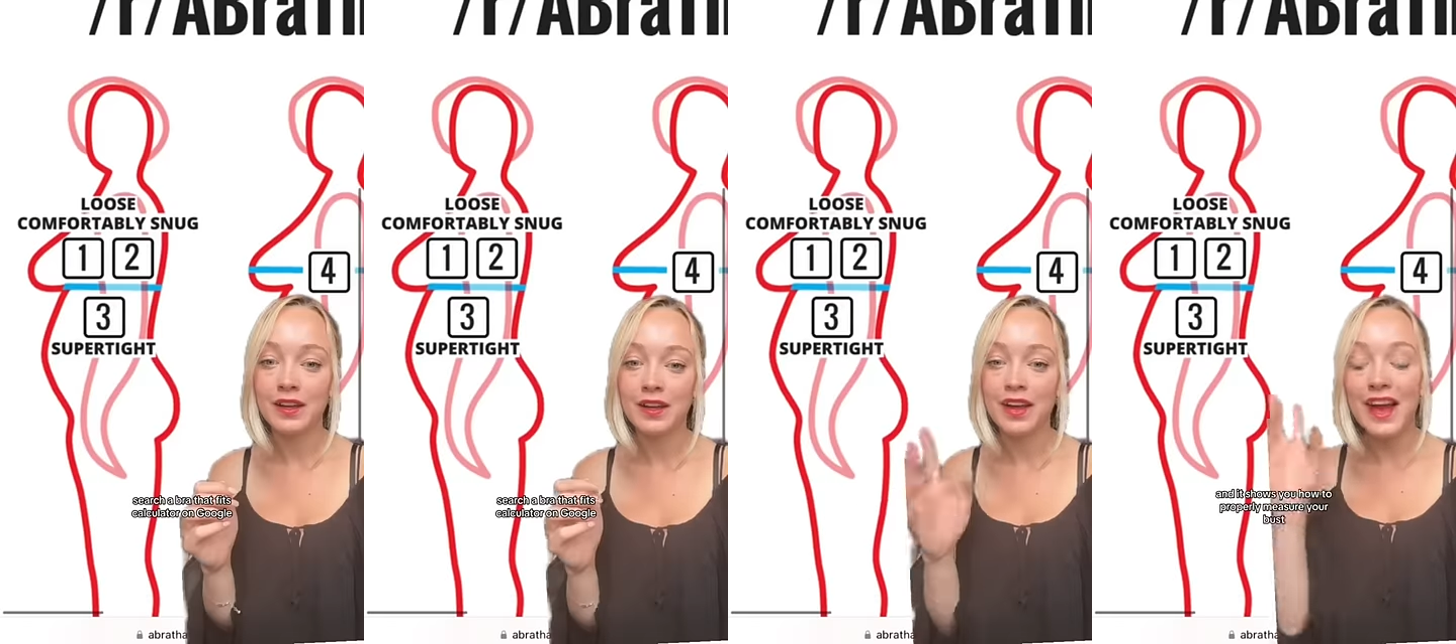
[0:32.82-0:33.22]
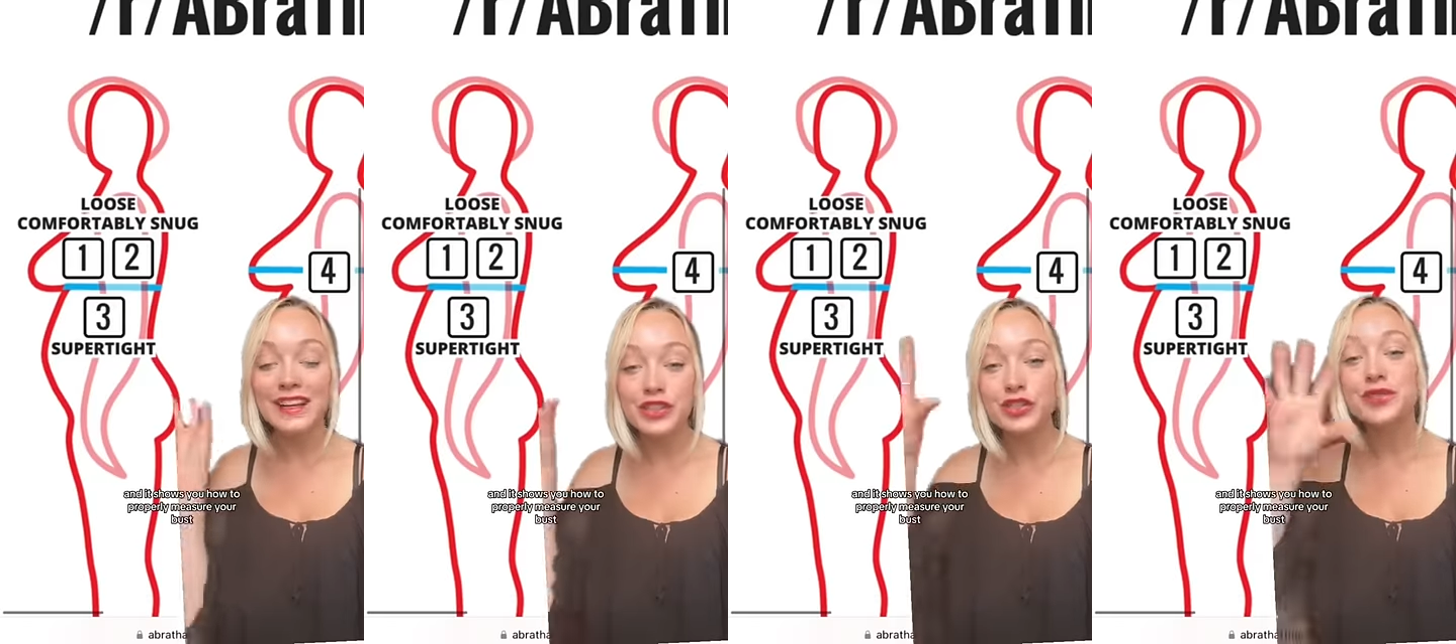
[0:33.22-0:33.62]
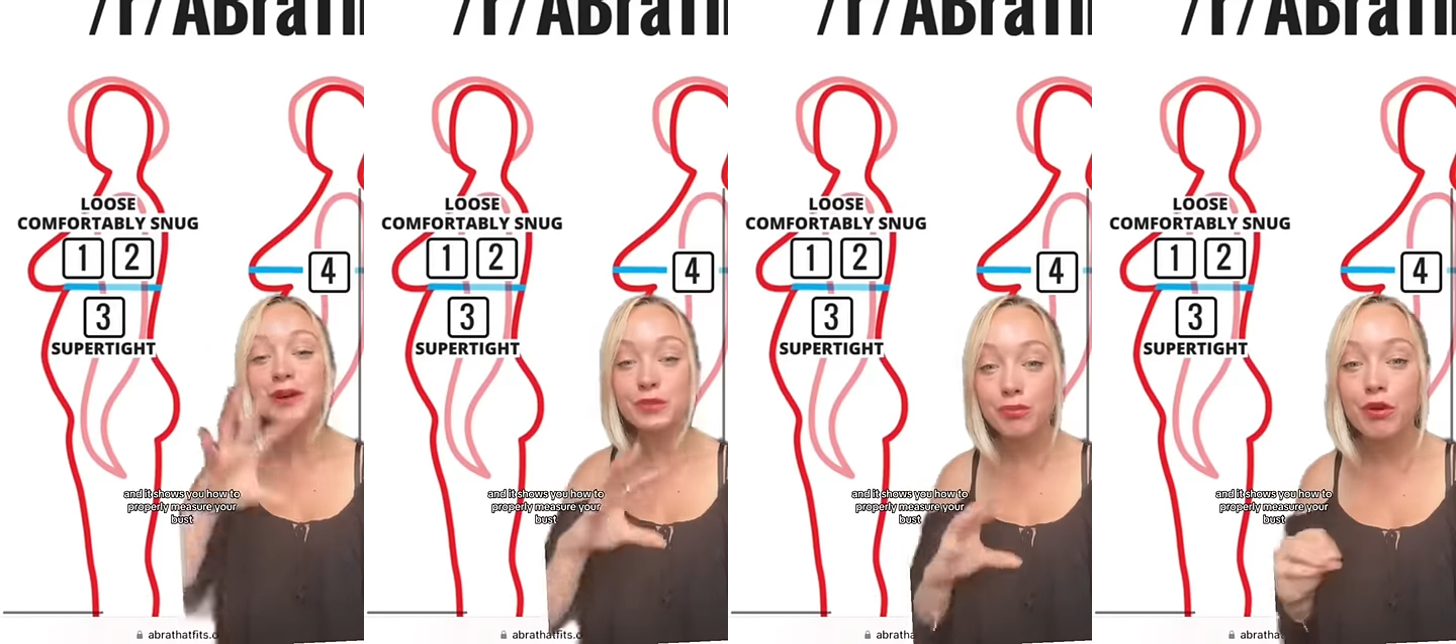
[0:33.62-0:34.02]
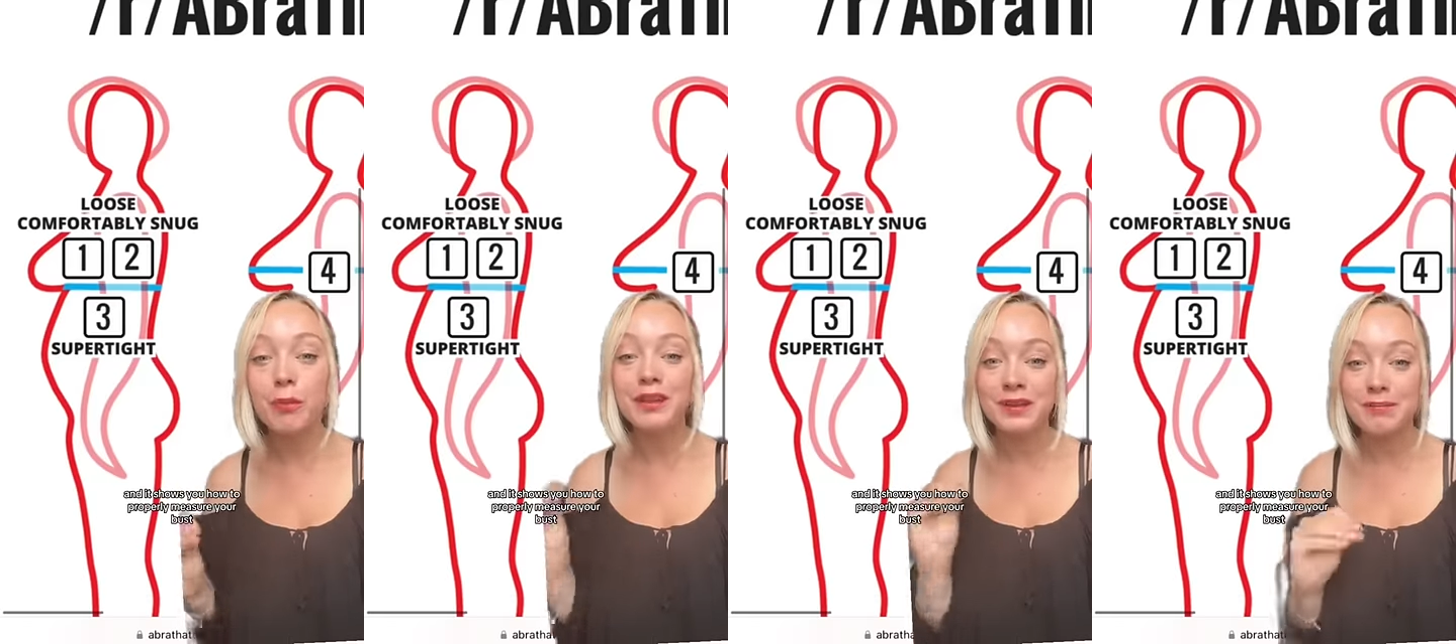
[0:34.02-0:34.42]
and it shows you how to
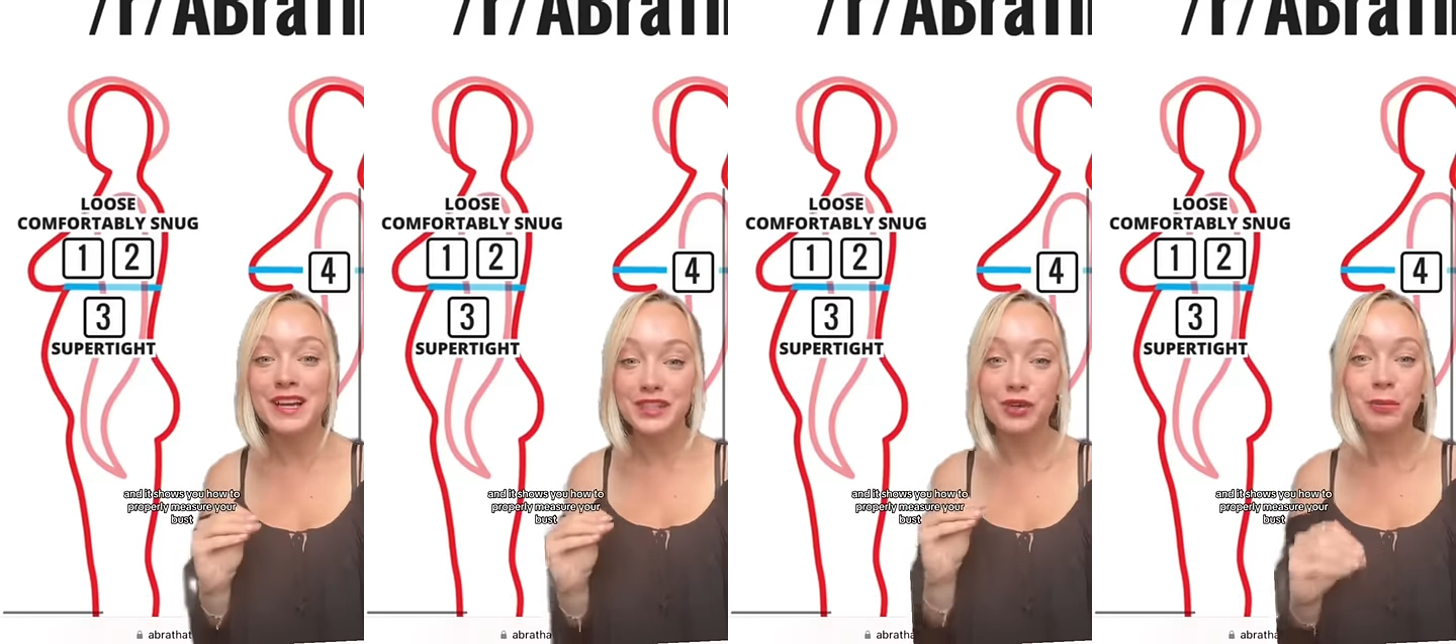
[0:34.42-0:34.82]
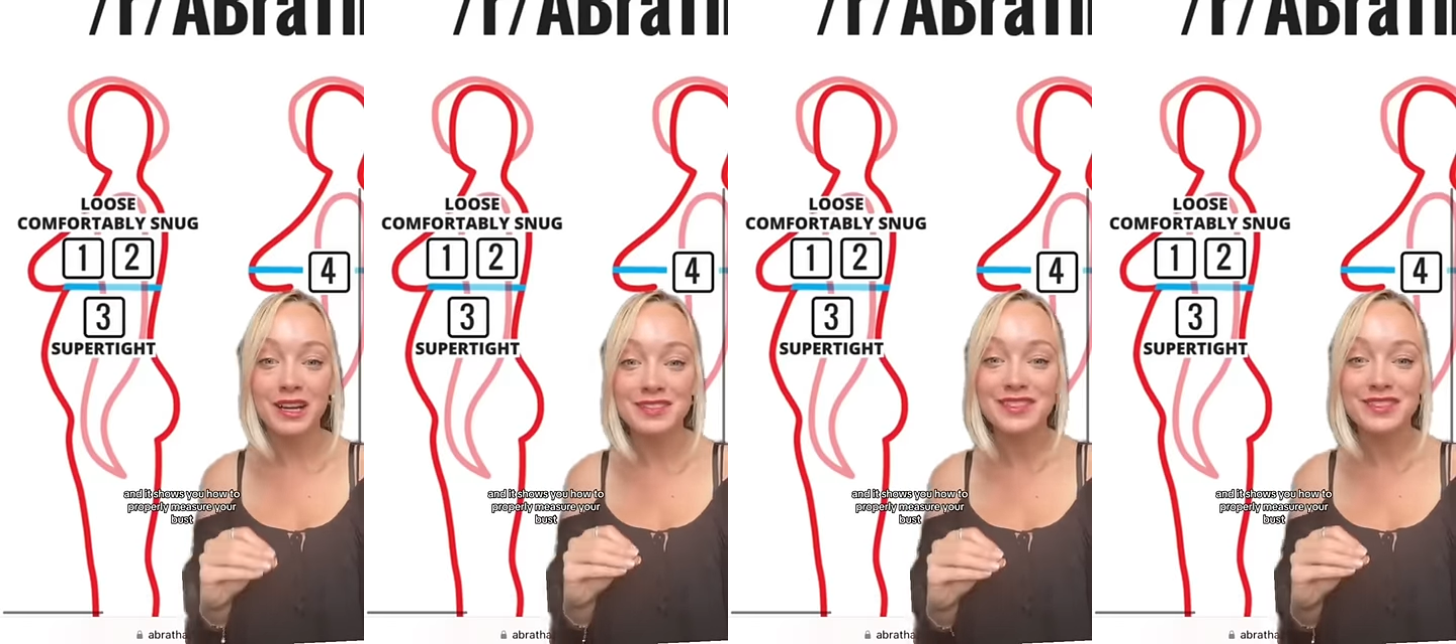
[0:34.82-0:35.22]
properly measure your bust.